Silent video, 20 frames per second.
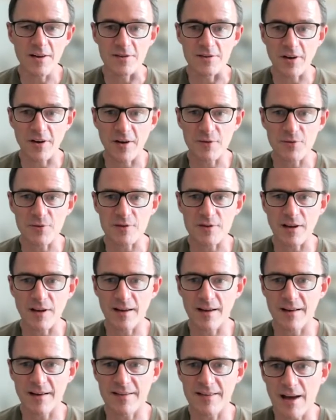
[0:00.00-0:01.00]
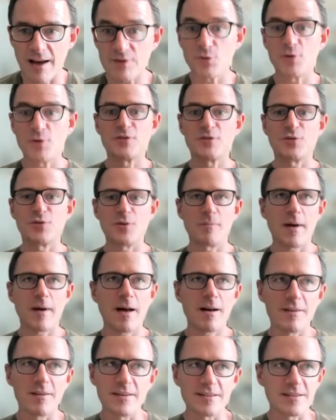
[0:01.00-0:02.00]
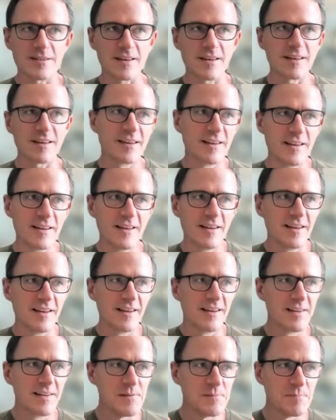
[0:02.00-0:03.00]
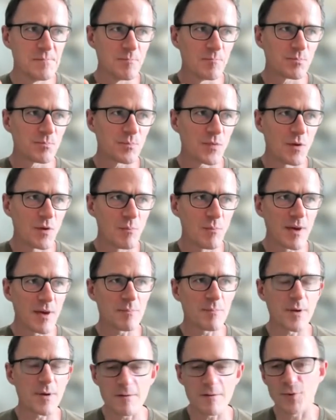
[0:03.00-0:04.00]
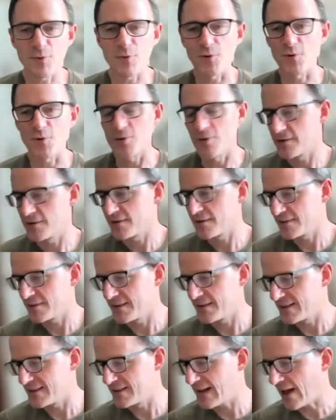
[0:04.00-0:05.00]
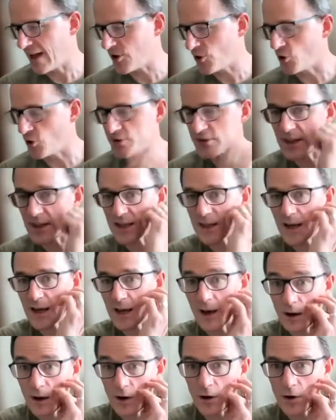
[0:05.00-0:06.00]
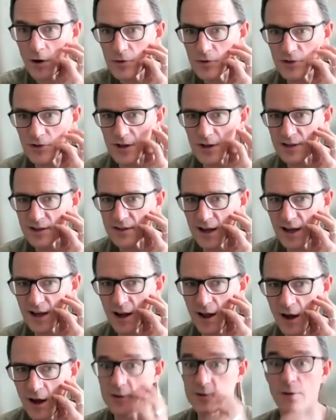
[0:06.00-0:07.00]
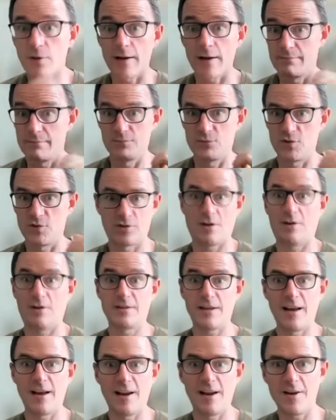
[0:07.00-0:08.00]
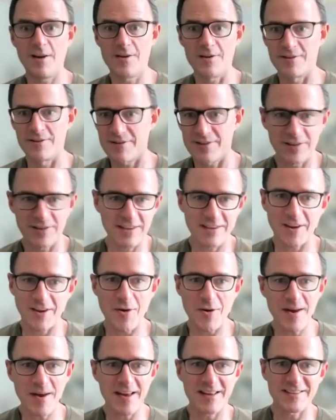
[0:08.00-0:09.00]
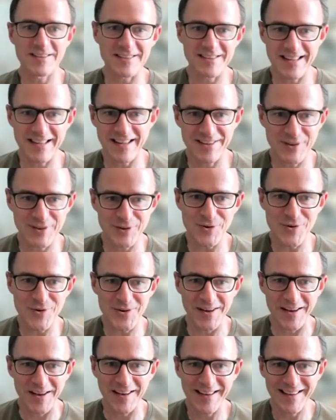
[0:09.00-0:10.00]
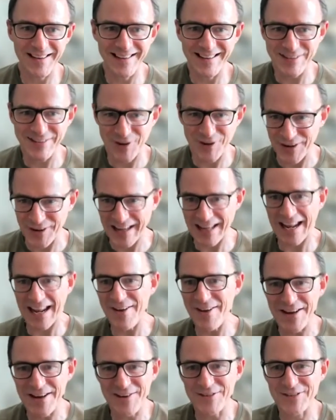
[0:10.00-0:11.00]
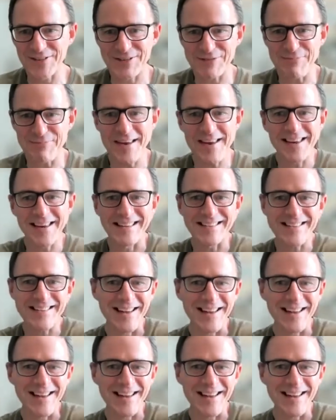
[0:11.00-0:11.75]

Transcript: So it was like, that's what it's all about, is to meet people and not sit there going, oh, should I say hello? It's like, just go and say hello. You didn't come here to sit in the corner. You've got to get out there and speak, isn't it?